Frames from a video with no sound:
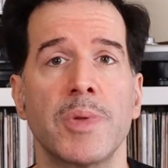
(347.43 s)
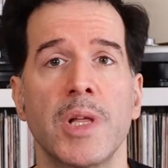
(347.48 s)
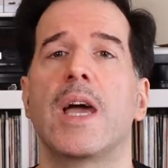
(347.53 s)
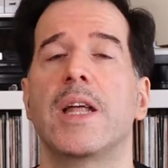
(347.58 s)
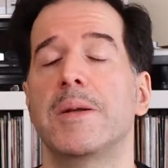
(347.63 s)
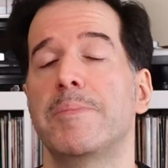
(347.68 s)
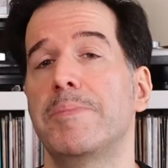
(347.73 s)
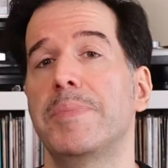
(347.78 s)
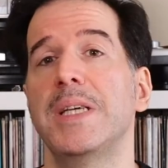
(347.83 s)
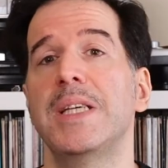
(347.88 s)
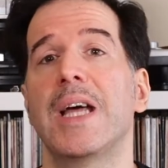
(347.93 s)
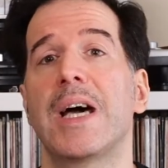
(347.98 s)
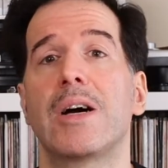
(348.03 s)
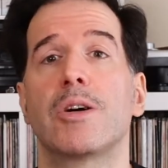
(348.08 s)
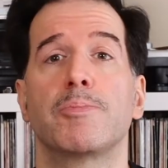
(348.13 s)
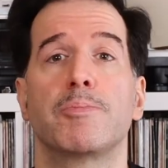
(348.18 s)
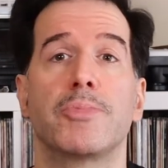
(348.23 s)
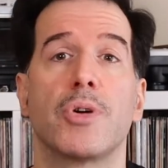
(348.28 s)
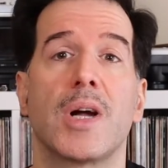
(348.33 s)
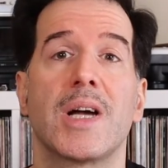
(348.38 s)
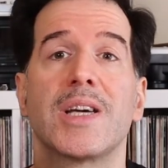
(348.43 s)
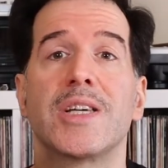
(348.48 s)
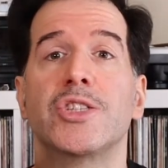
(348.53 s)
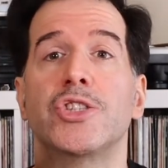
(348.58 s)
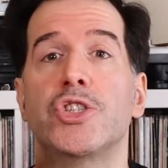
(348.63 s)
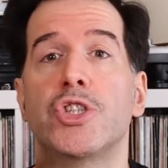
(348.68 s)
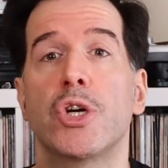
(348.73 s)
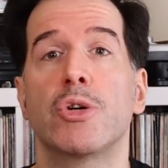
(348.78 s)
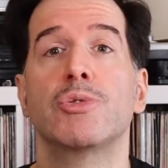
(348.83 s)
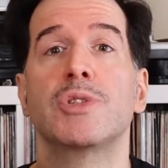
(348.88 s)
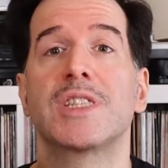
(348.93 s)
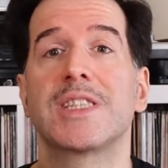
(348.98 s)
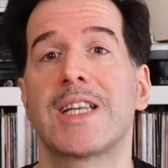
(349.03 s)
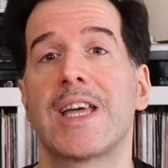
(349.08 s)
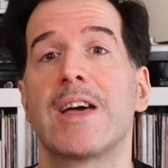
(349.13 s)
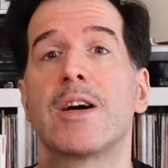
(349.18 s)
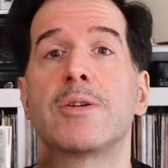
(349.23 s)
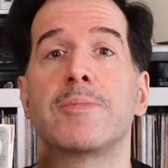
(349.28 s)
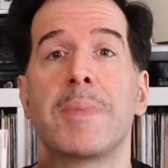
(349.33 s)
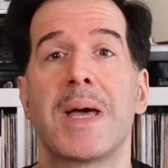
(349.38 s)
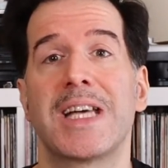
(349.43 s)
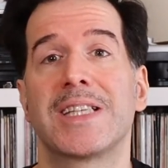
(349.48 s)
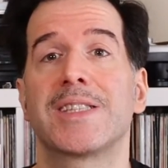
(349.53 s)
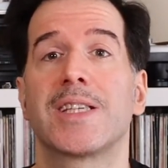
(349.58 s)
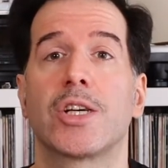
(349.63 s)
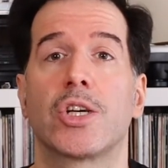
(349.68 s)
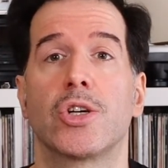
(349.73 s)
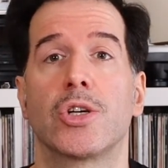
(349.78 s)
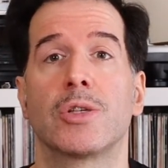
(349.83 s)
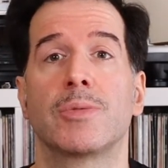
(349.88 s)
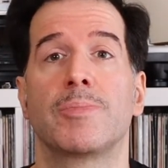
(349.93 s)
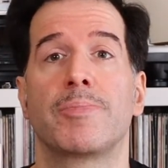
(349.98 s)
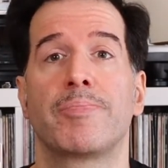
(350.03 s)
And it beat out Brian Jonestown Massacre.